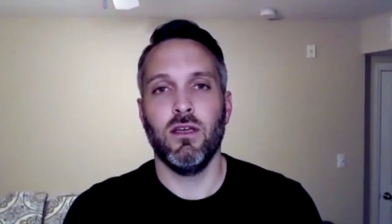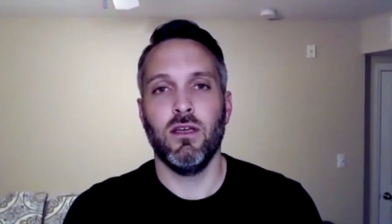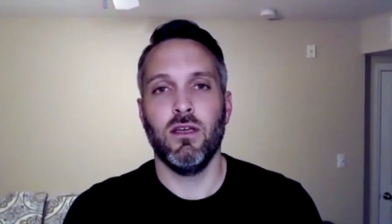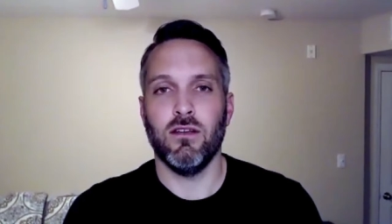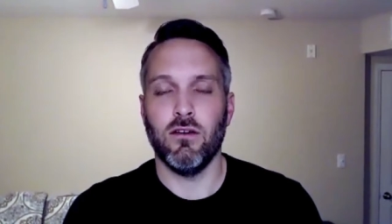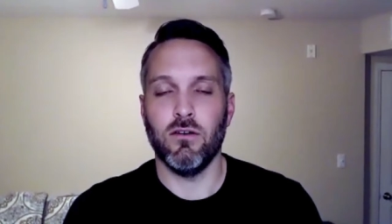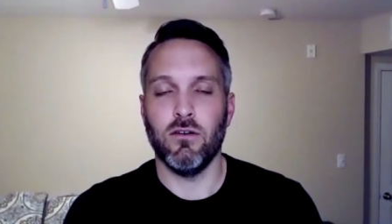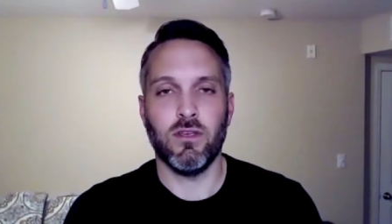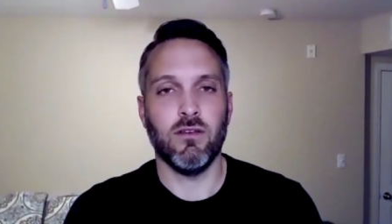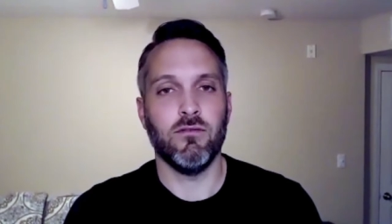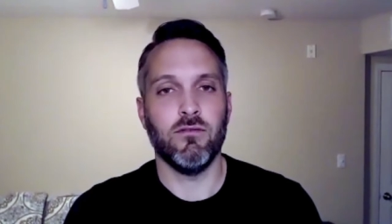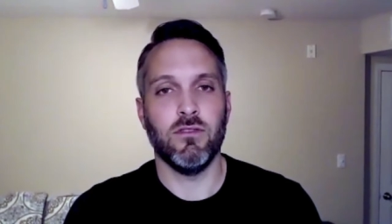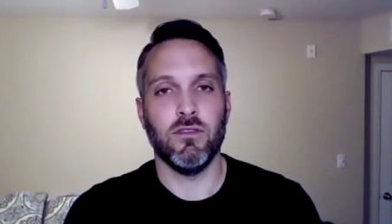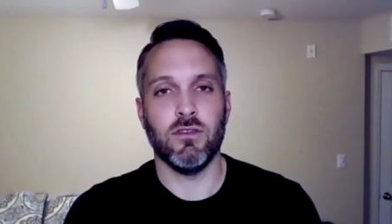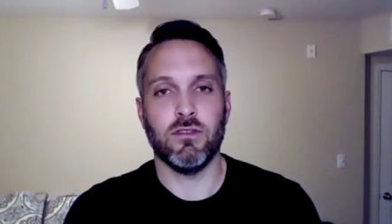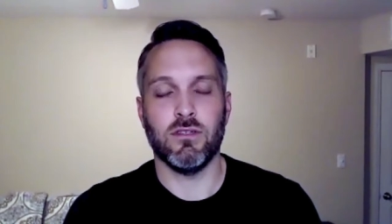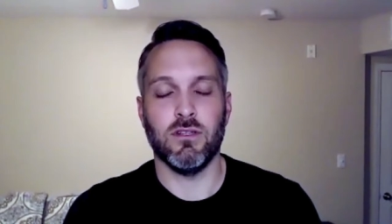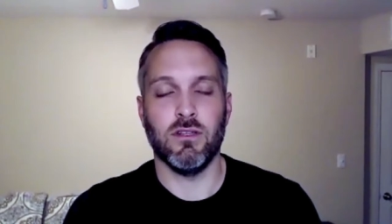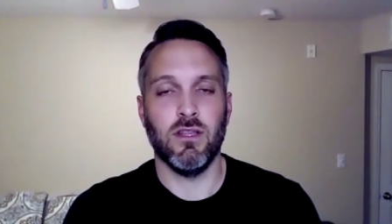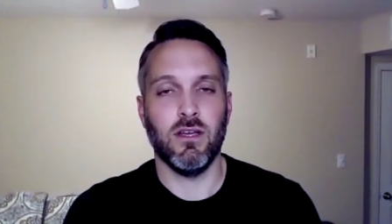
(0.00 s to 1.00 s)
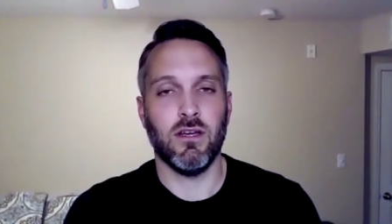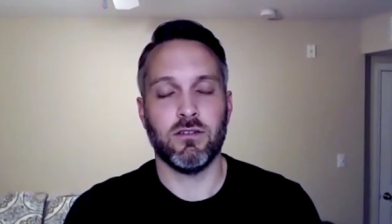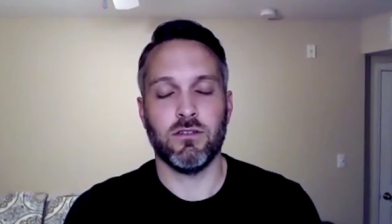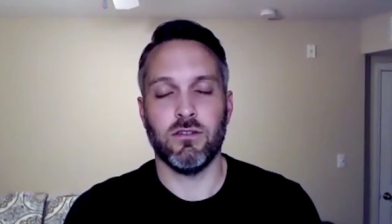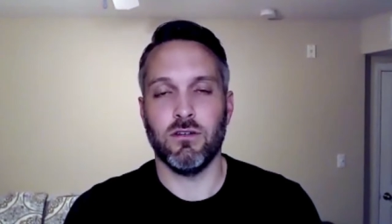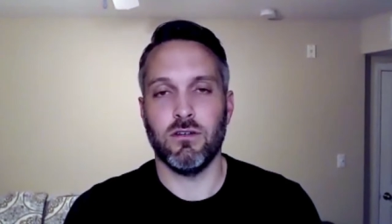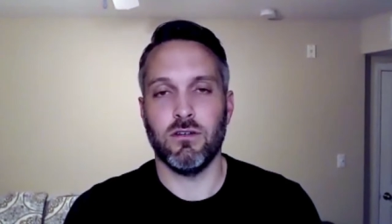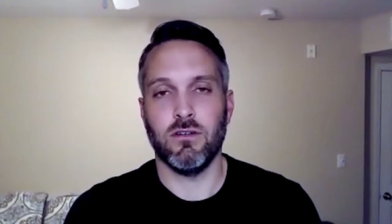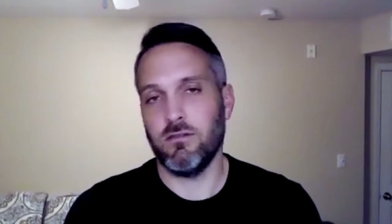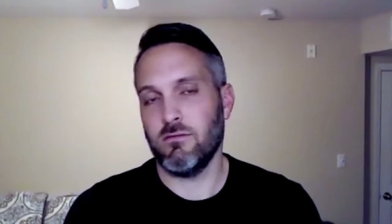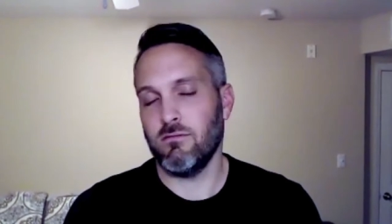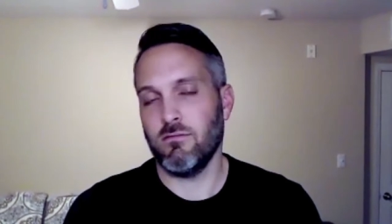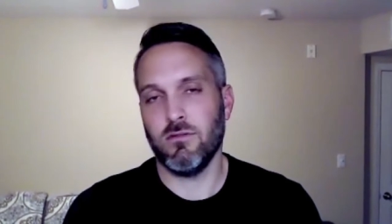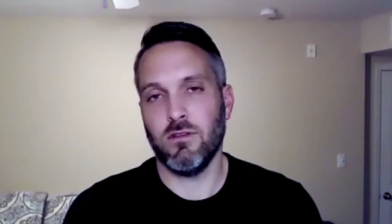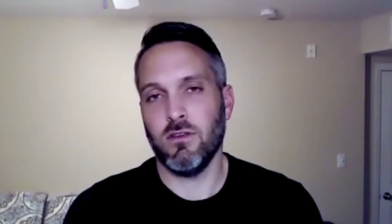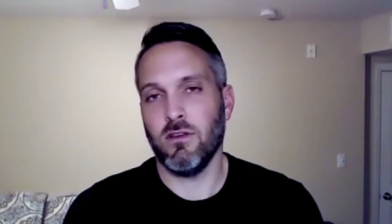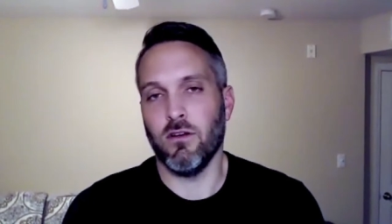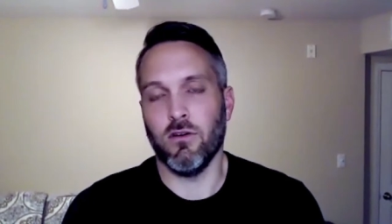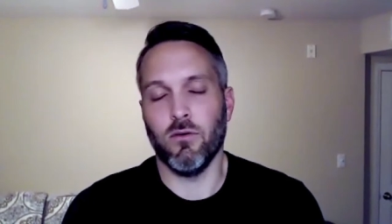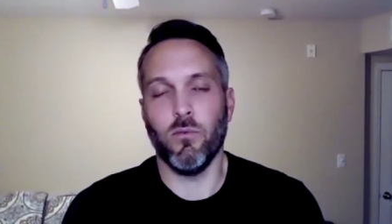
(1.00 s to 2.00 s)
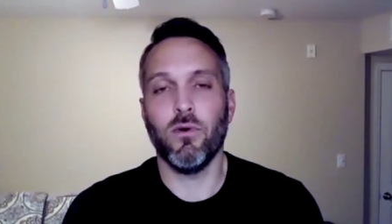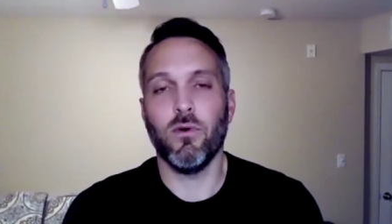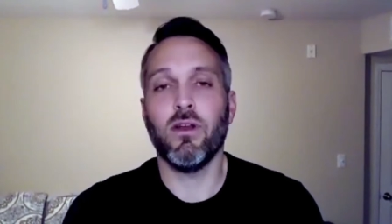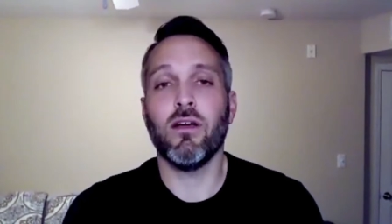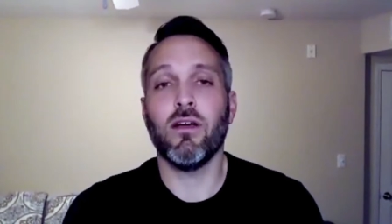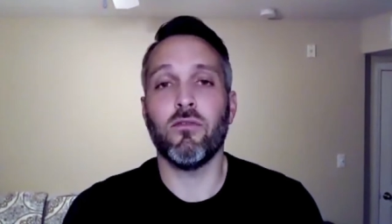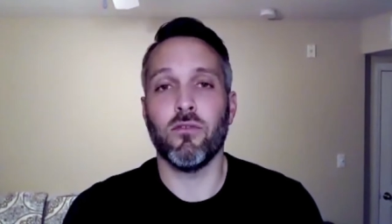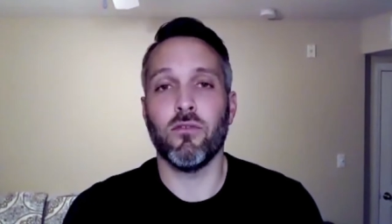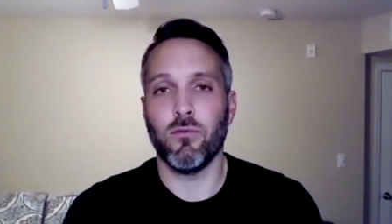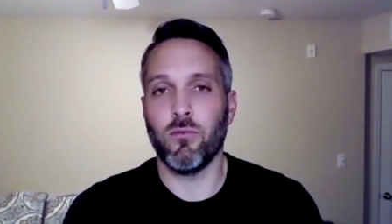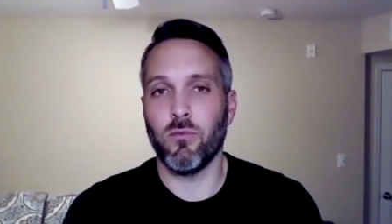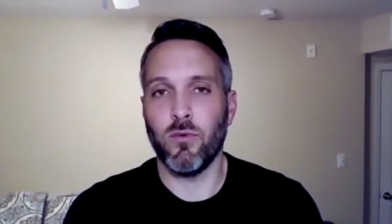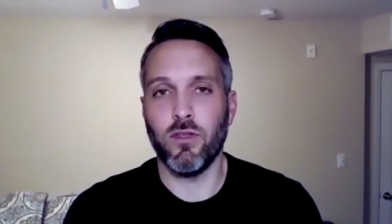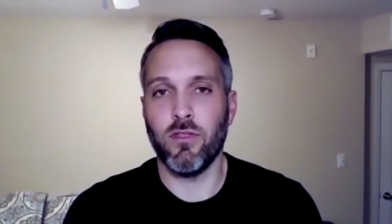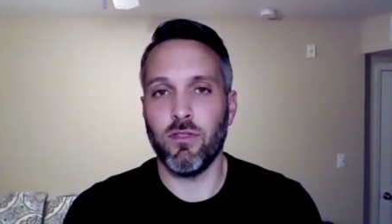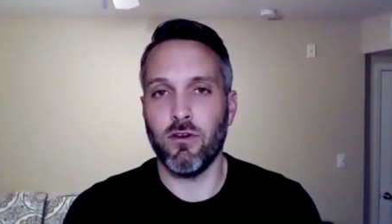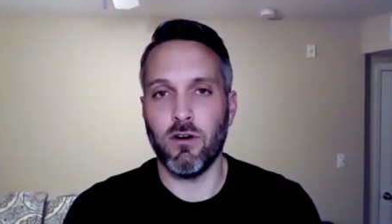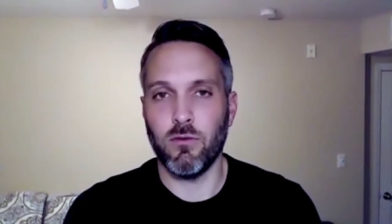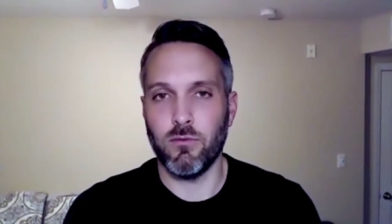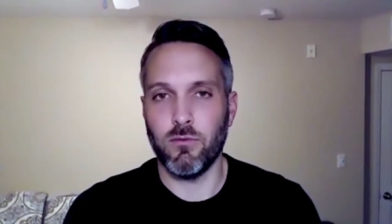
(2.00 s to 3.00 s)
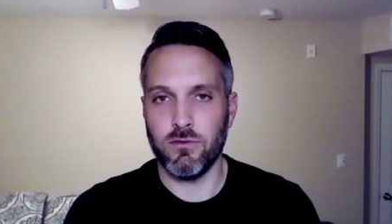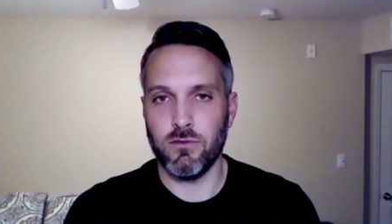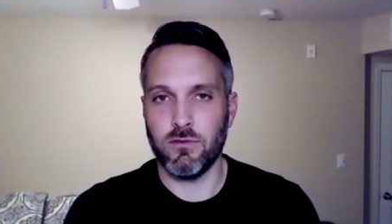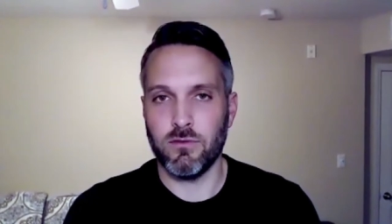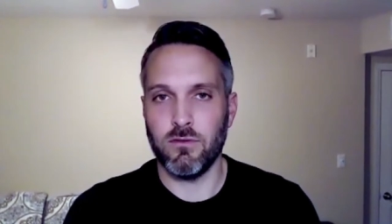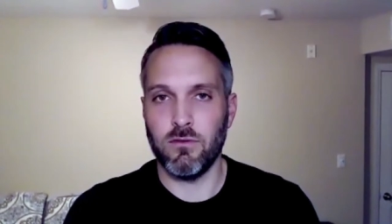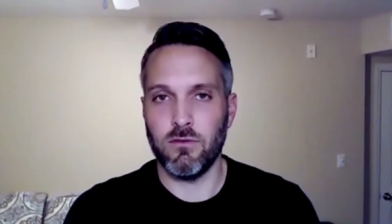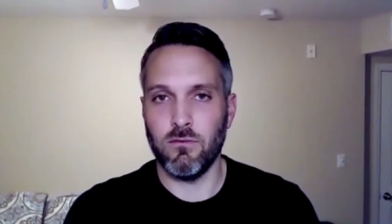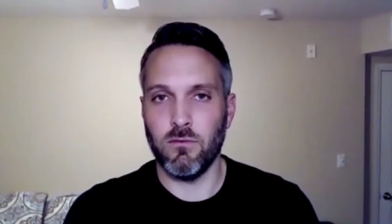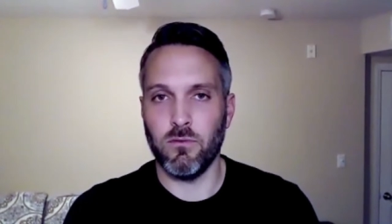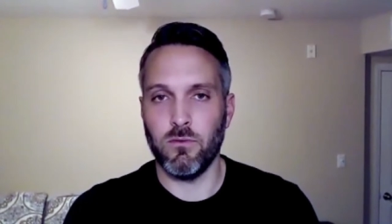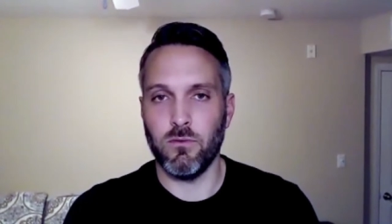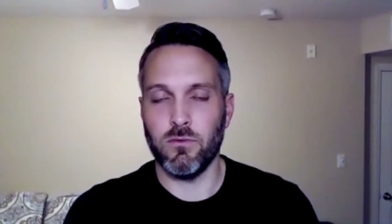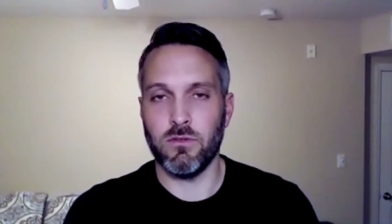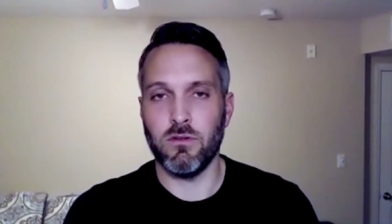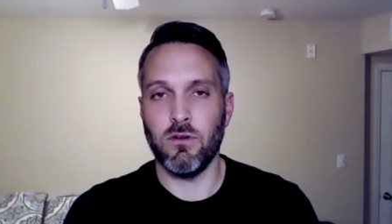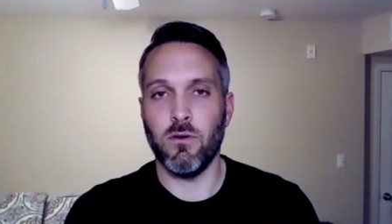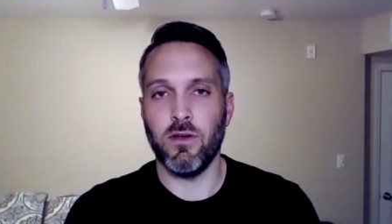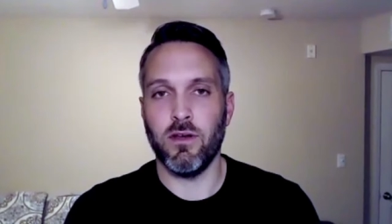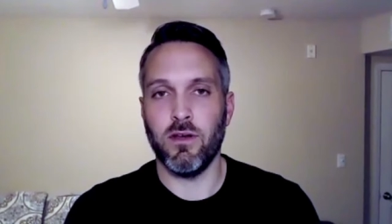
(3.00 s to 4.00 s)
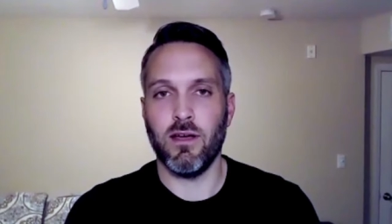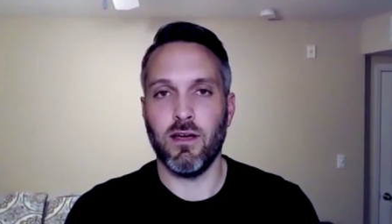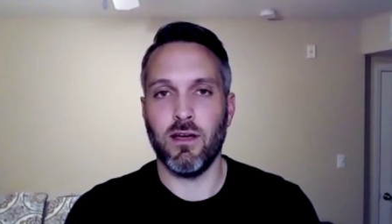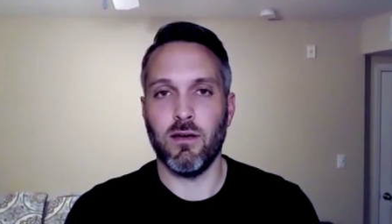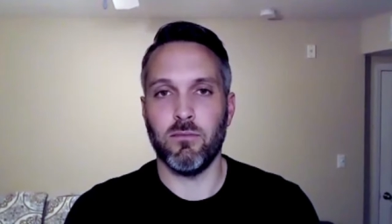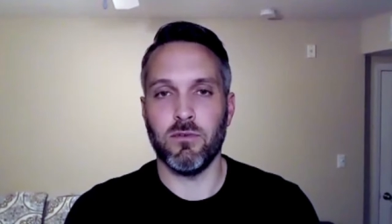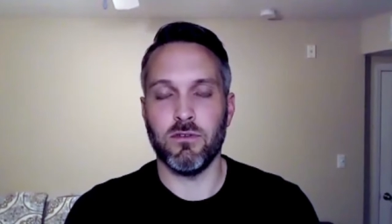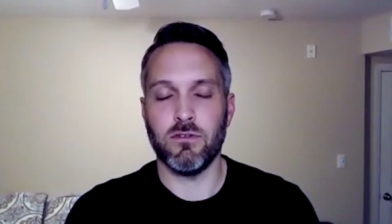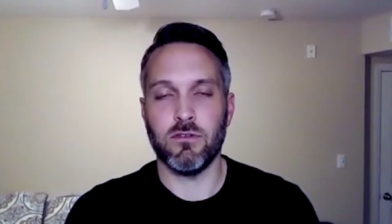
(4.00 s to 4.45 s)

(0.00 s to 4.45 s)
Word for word: you know, given this election, because you know whatever we thought was was going to happen.